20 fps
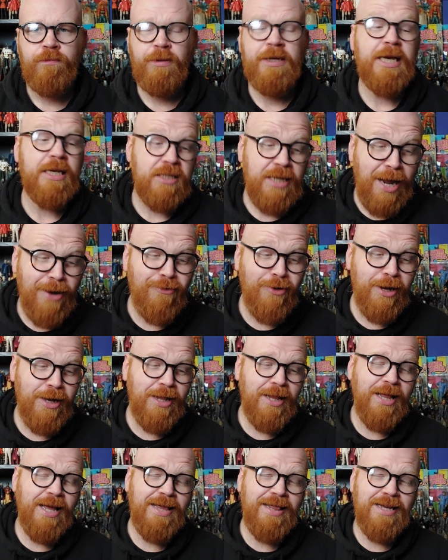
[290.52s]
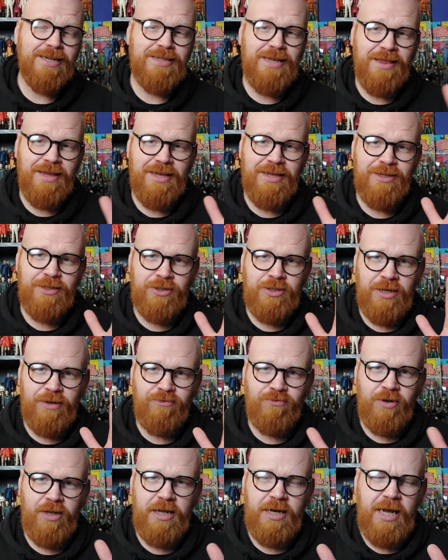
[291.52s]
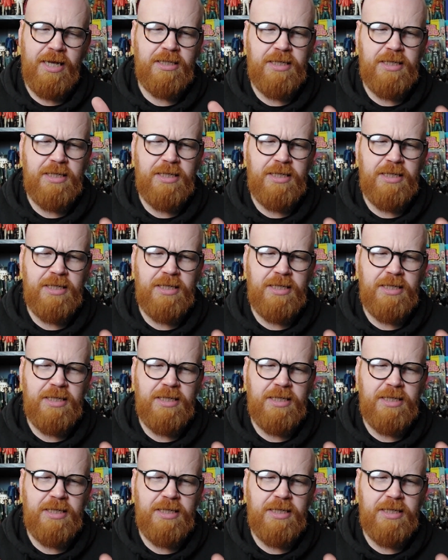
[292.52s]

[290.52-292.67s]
yes, I really like this. I think it's really nice,